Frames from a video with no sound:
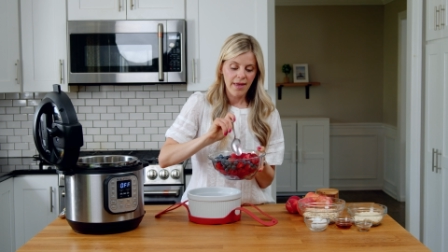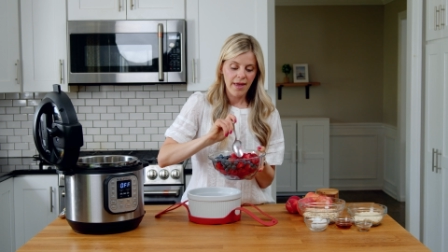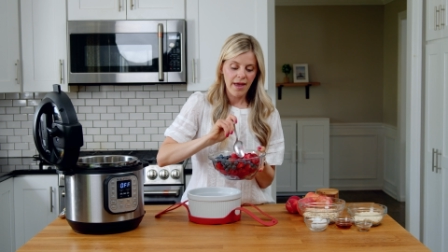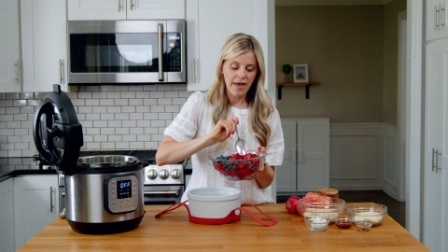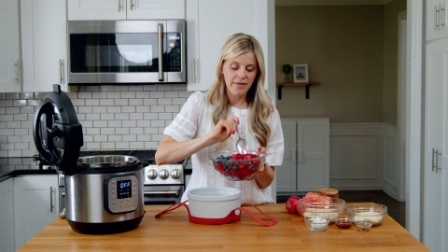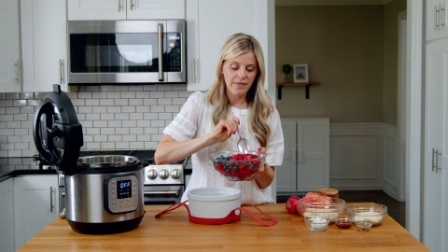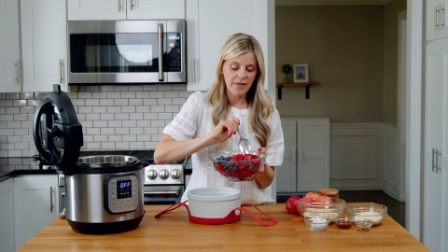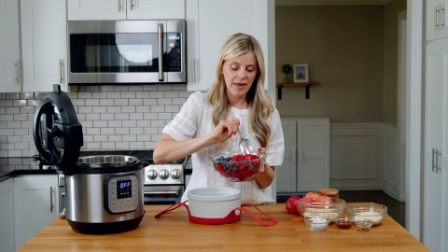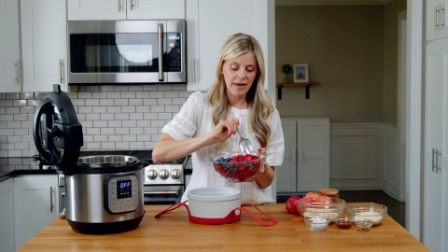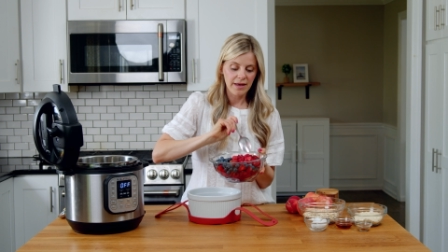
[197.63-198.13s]

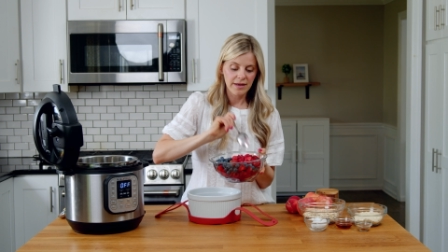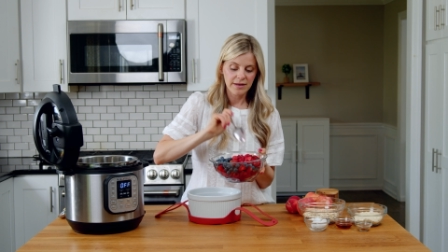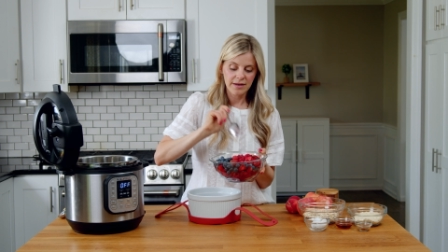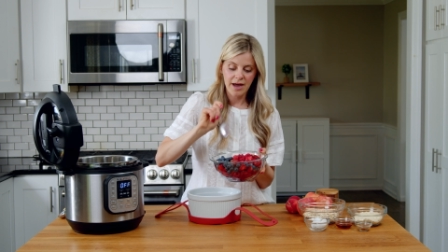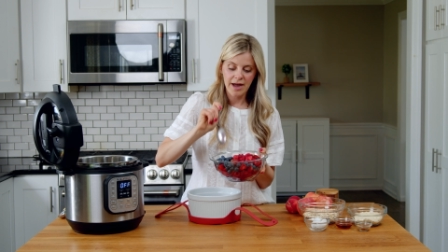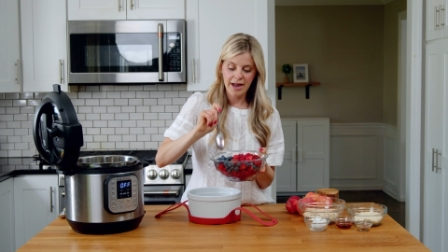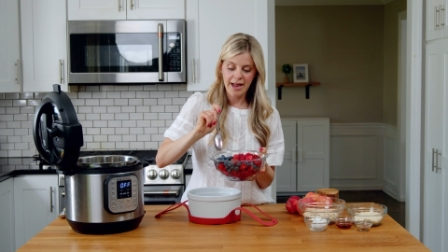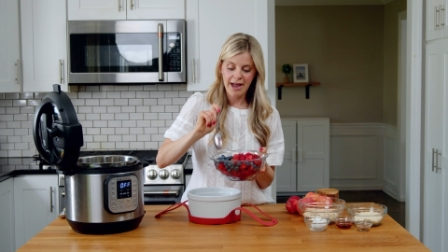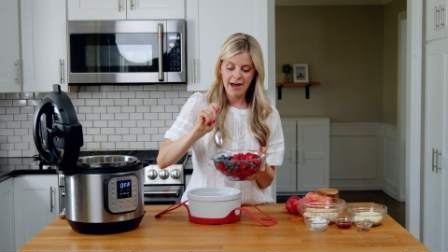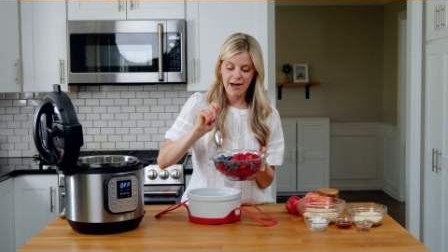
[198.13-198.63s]
And then
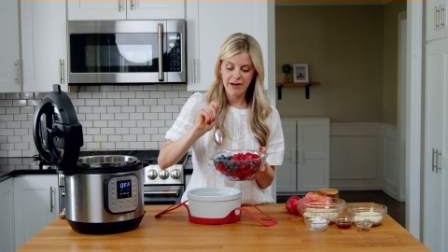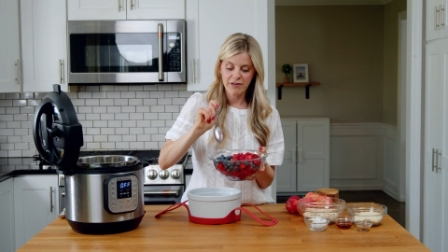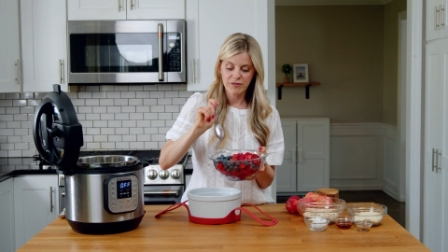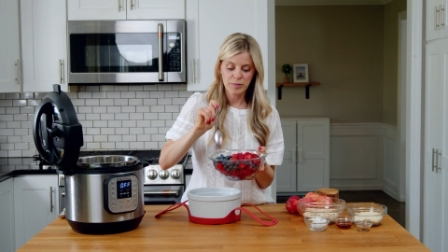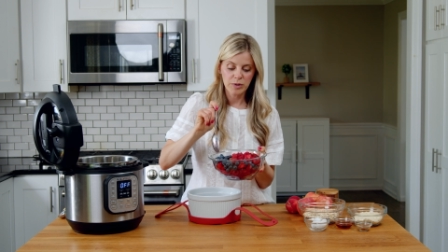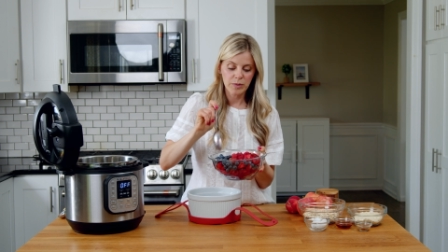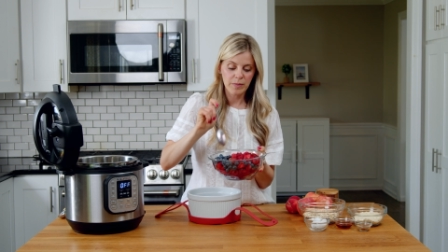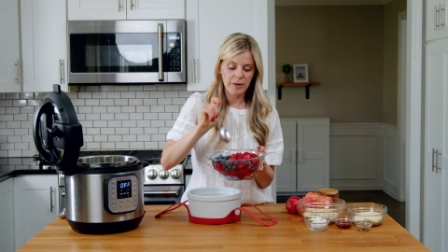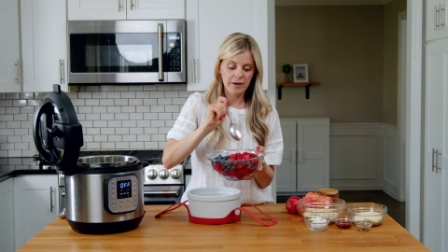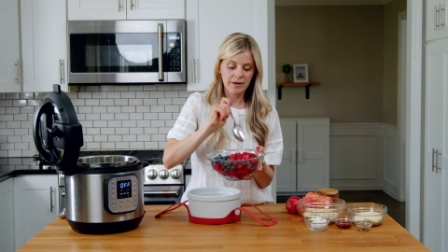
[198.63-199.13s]
I have
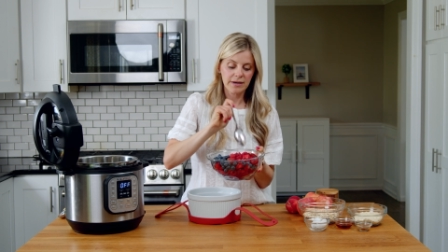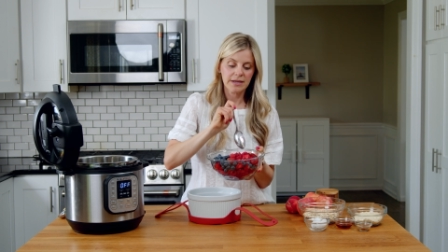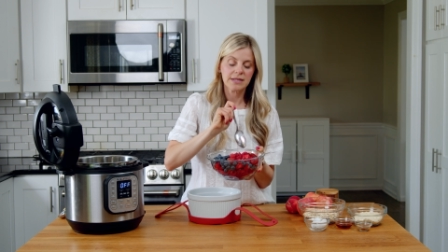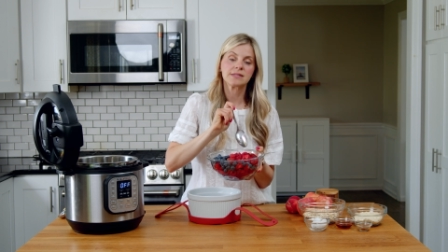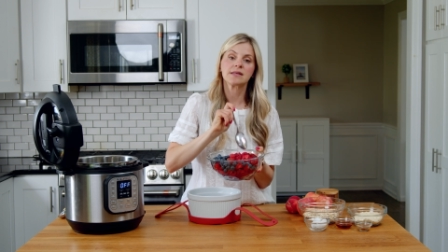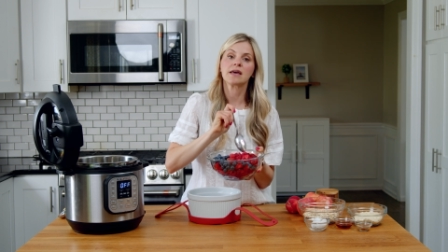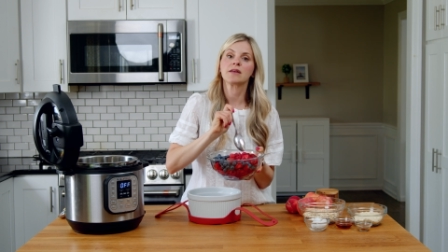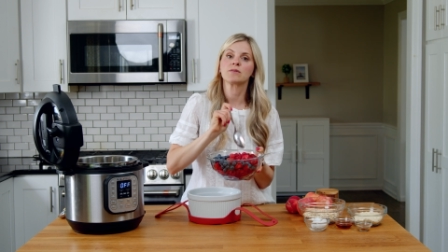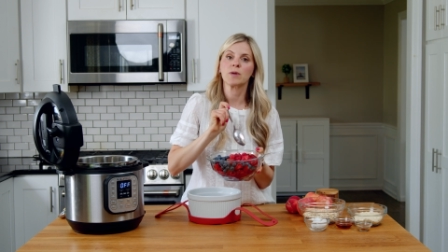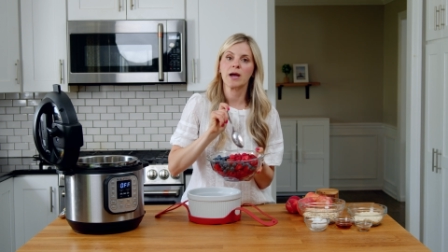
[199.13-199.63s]
blueberries
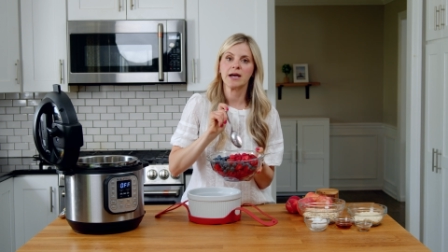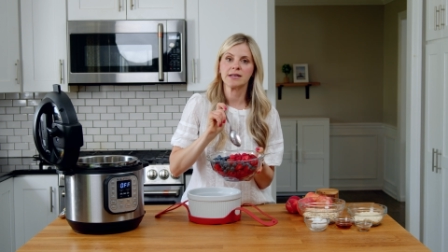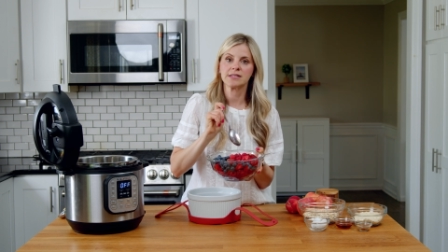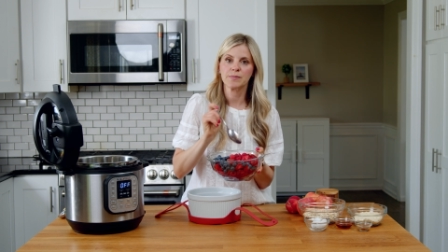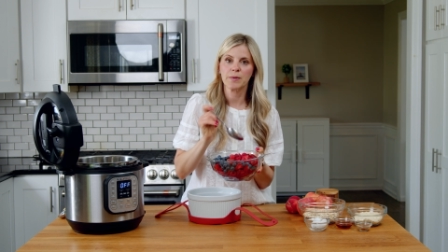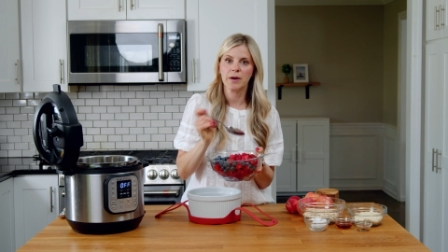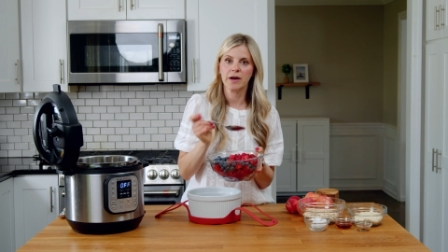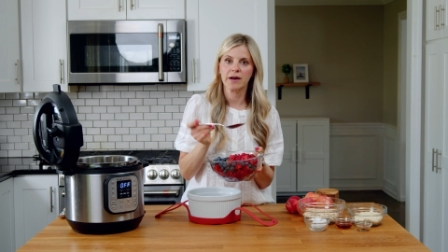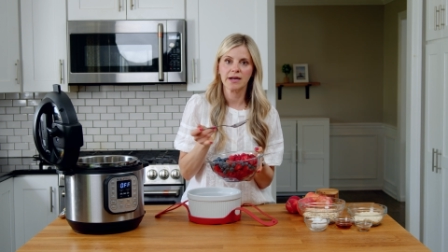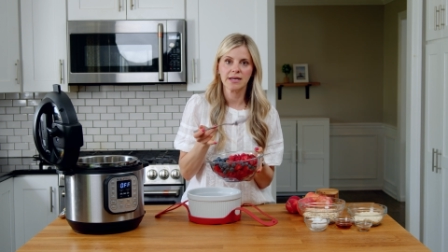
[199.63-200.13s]
and
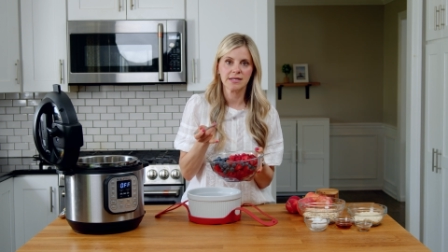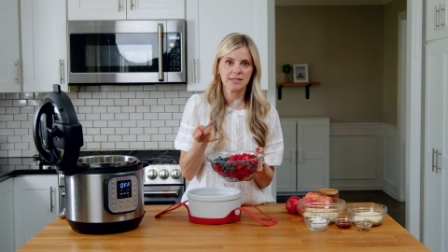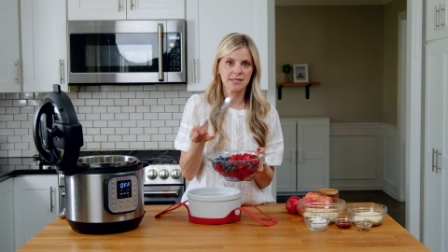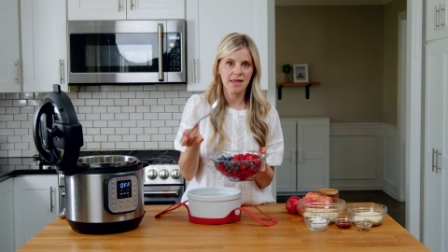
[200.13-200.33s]
raspberries